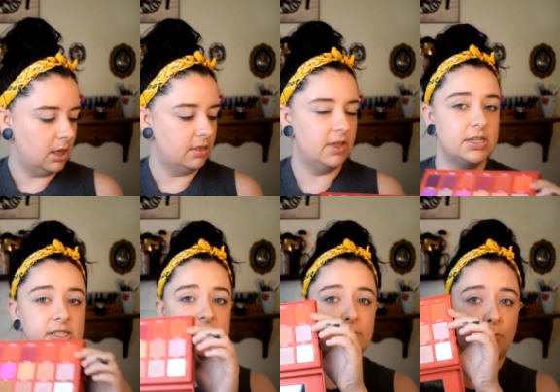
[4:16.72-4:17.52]

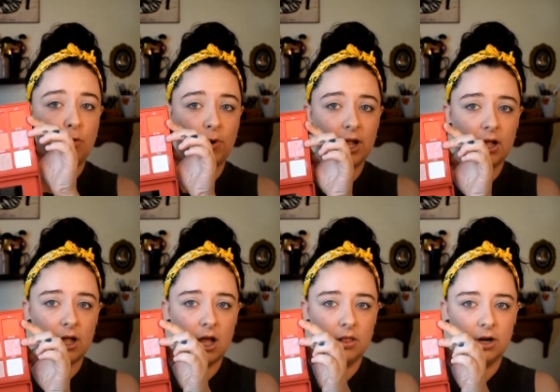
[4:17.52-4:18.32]
this prick
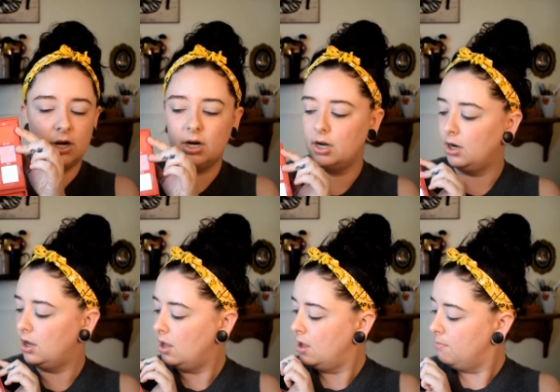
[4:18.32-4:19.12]
color
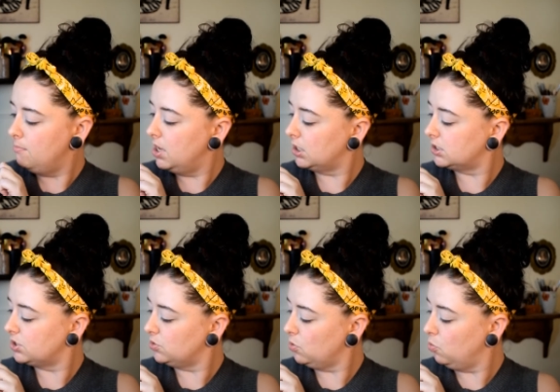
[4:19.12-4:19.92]

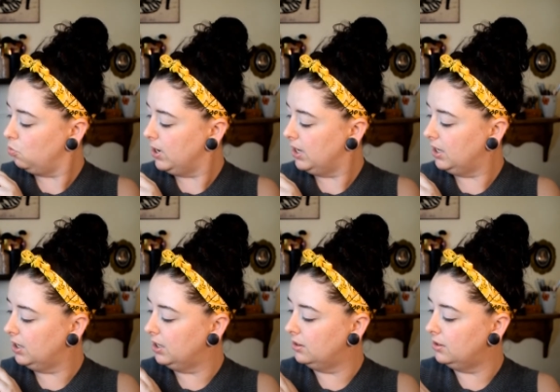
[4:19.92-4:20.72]
mixed
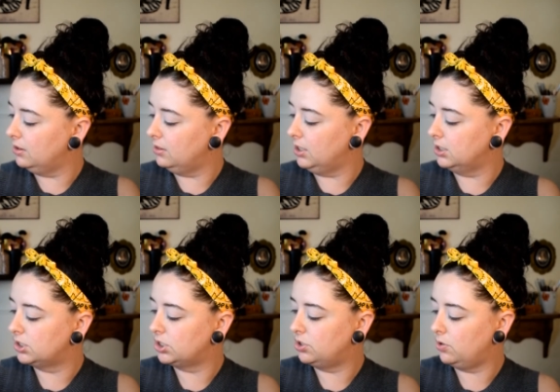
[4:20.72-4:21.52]
with
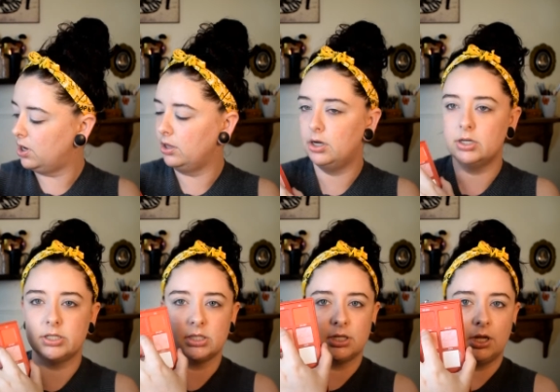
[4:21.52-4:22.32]
these two
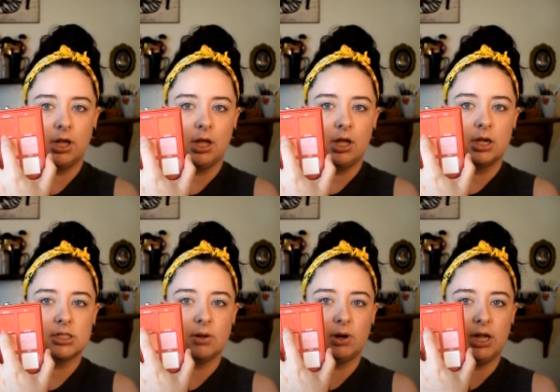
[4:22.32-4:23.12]
colors
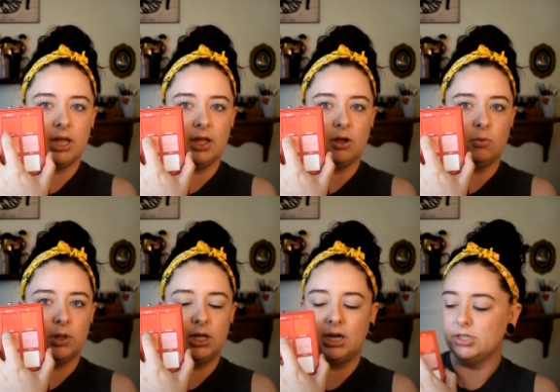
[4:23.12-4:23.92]
because I want to get like a
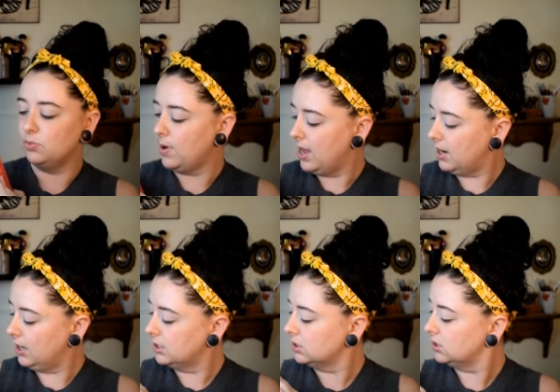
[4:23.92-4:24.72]
really nice red. I
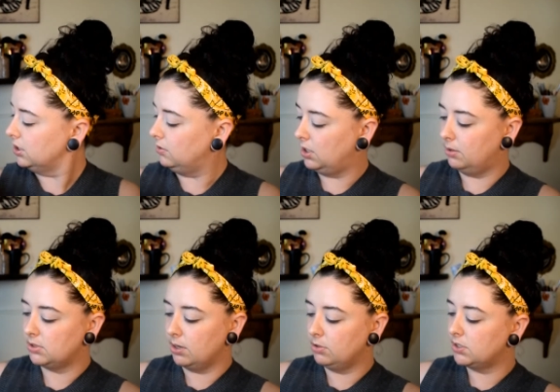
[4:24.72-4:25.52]
guess I'll tell you the names.
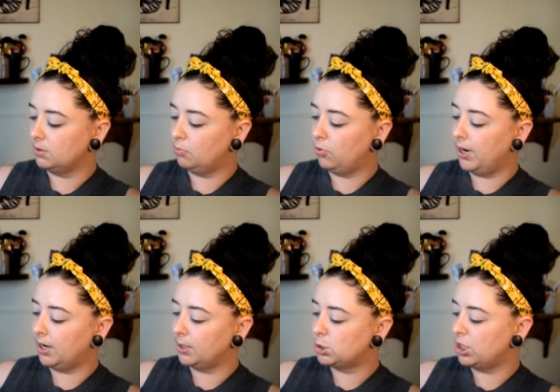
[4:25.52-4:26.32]
I'm using
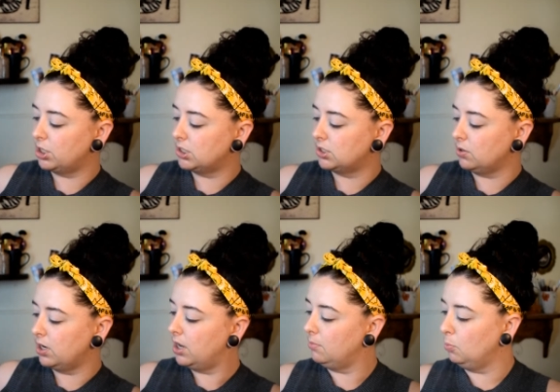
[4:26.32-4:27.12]
Prick, Cherry
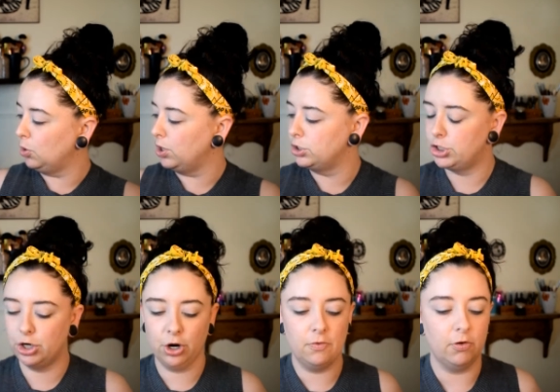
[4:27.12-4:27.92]
Soda, and Blood
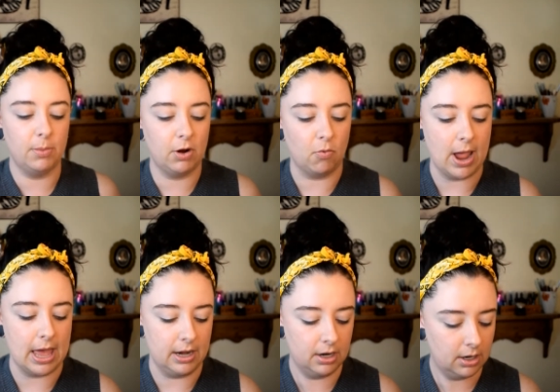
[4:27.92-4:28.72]
Sugar for my
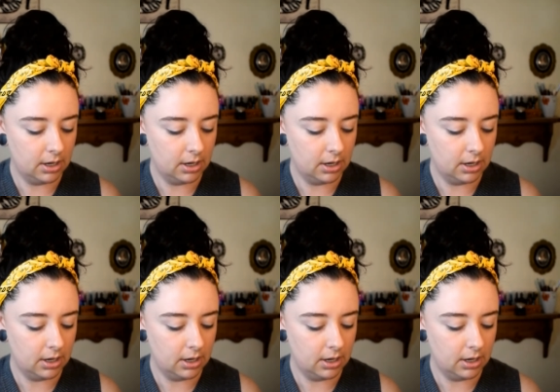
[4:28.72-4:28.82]
red.